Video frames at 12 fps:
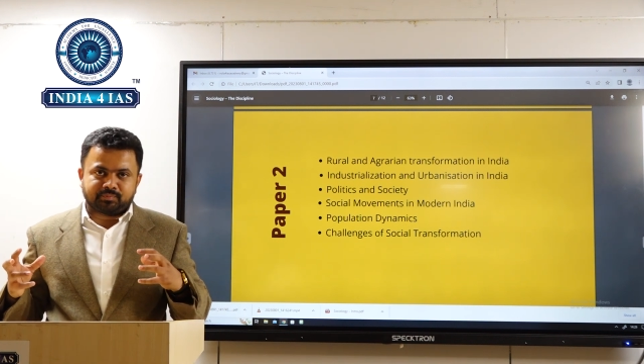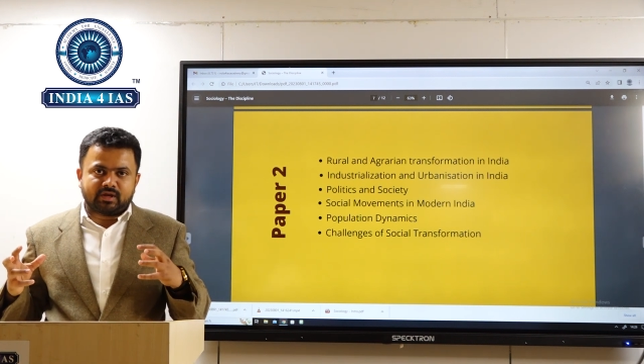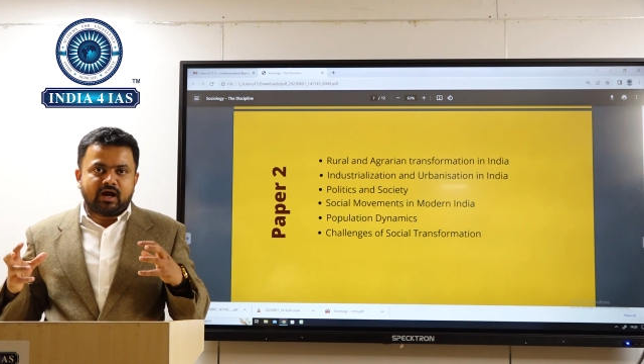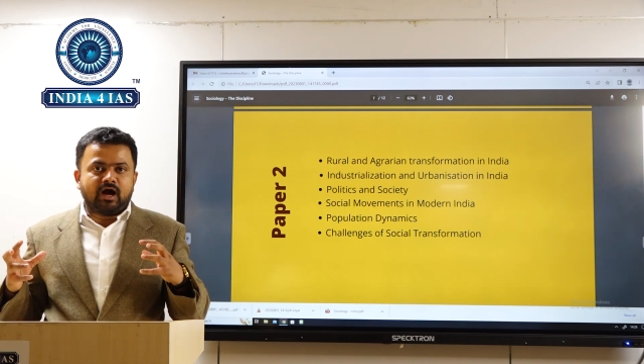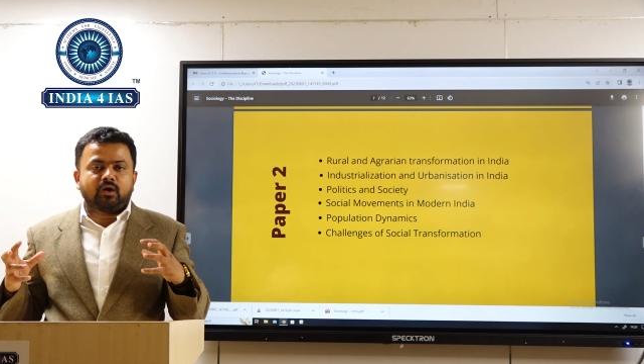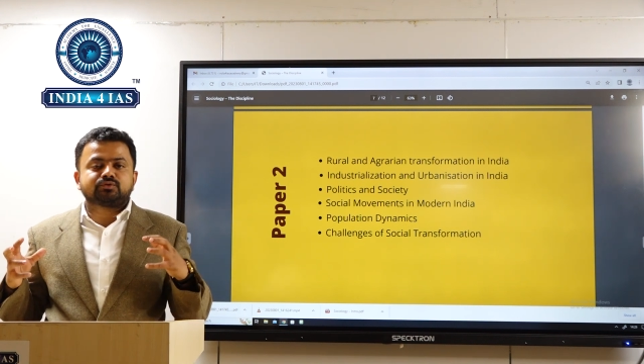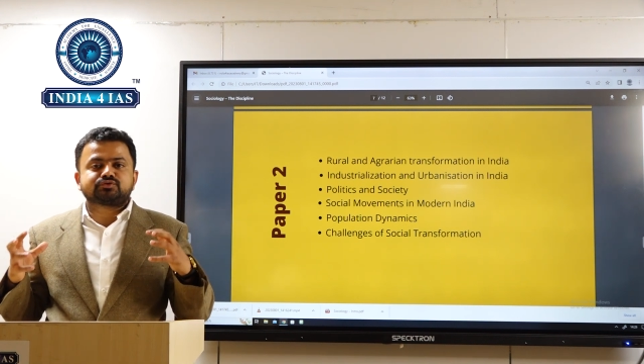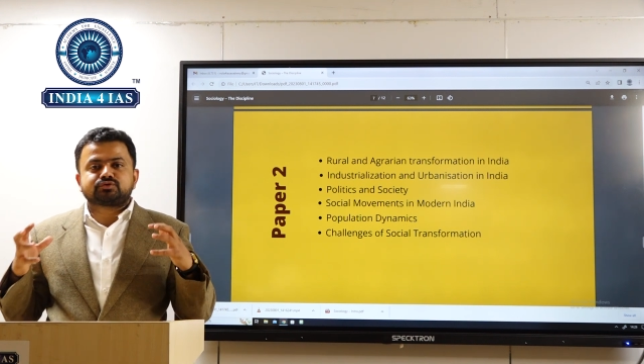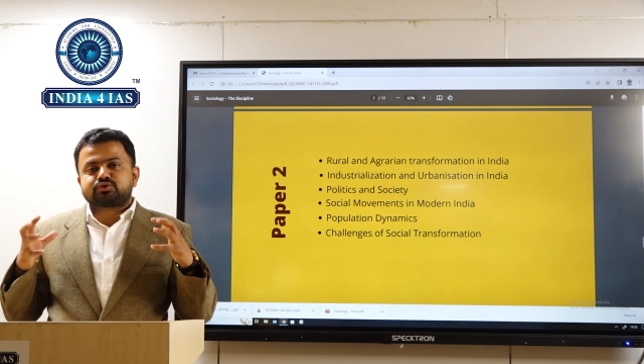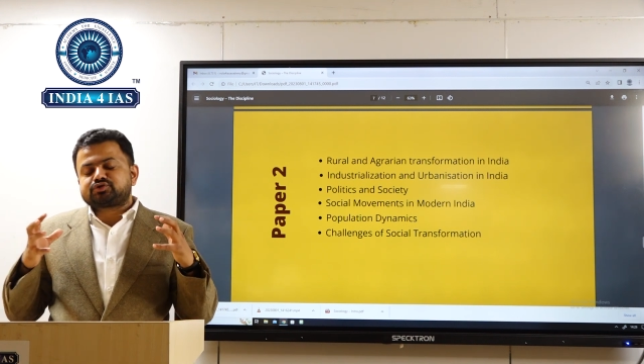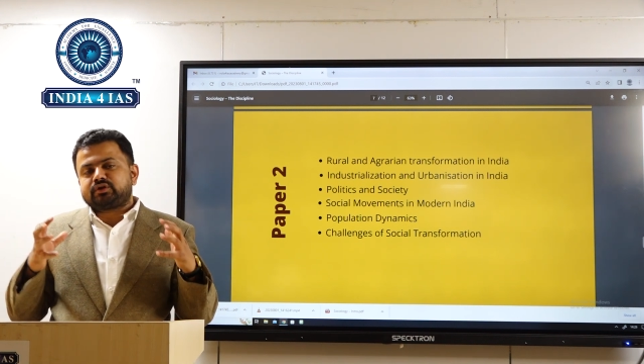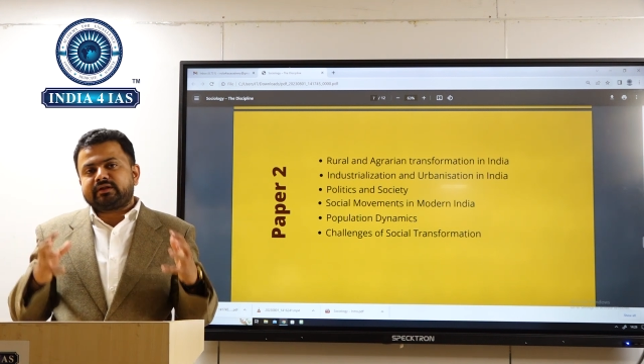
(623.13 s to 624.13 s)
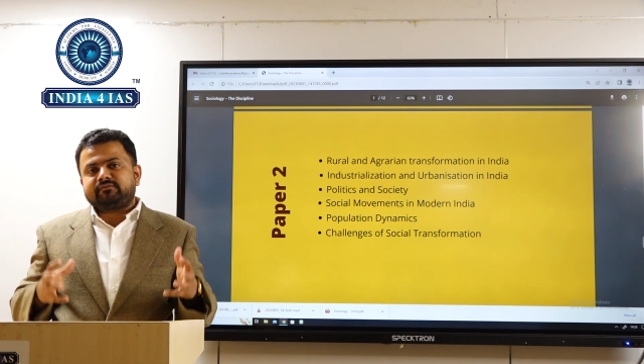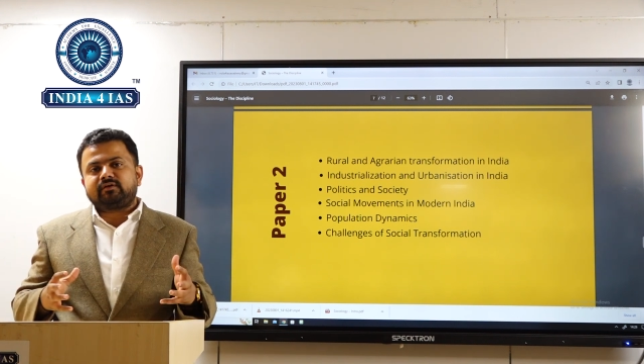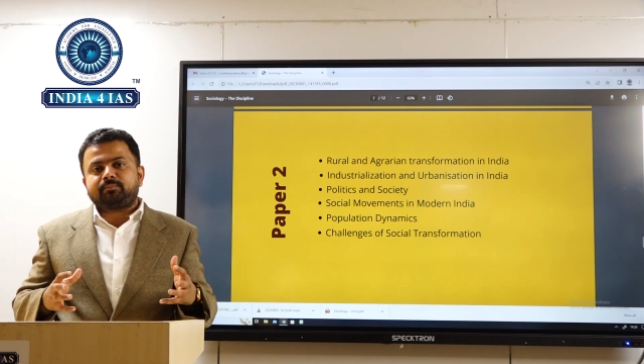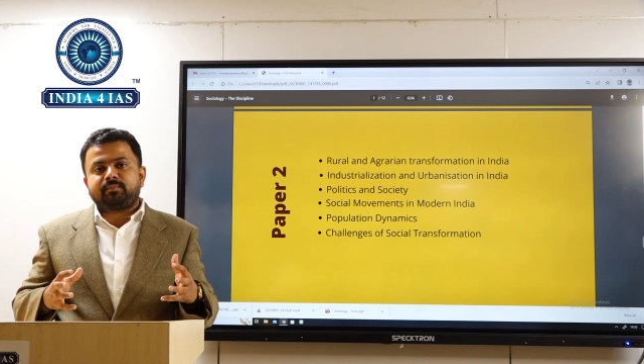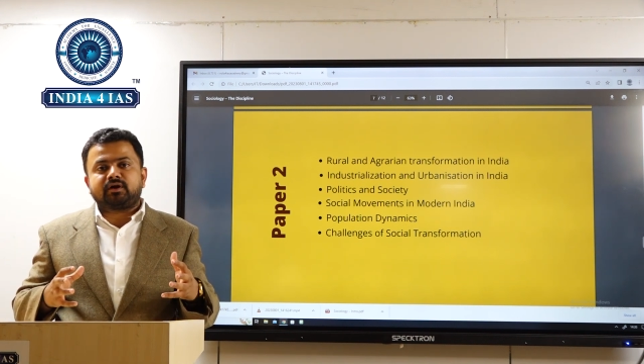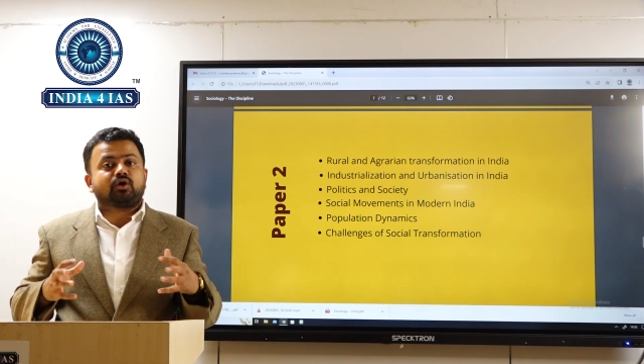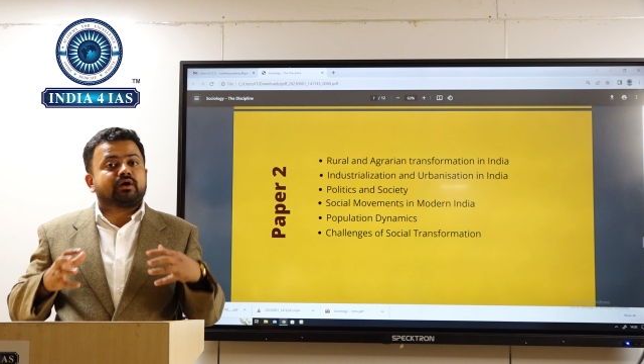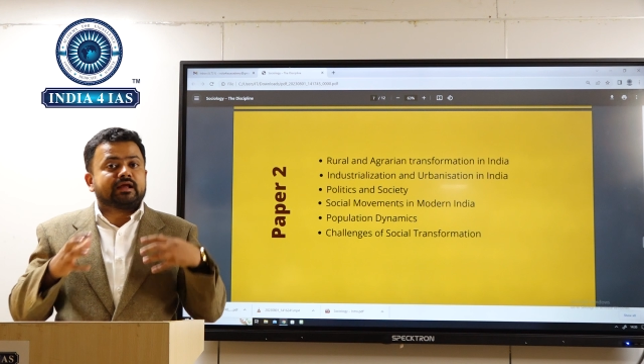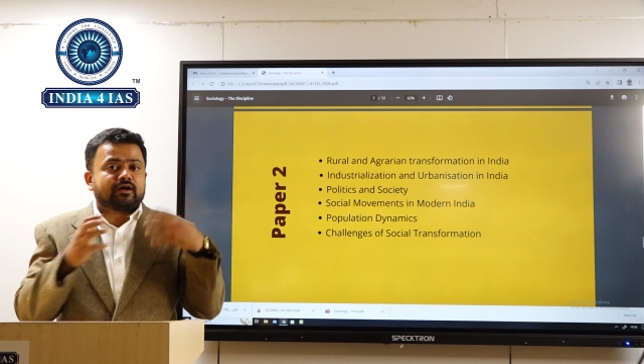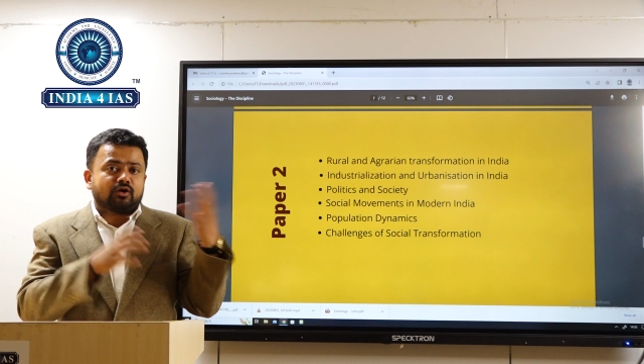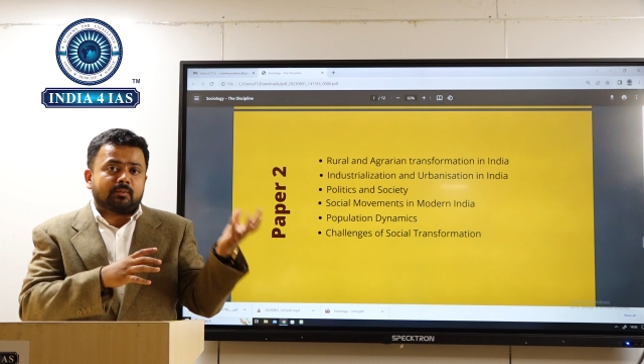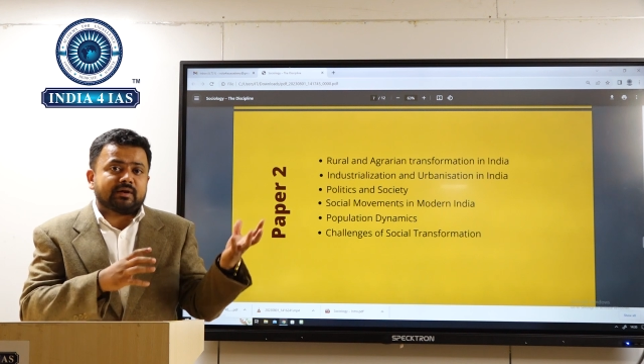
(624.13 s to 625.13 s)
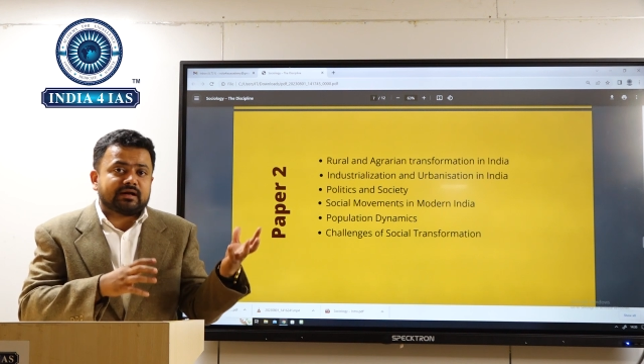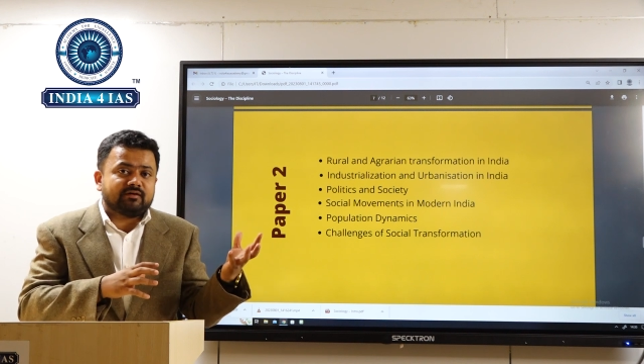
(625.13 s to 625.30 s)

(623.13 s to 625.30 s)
how social development or economic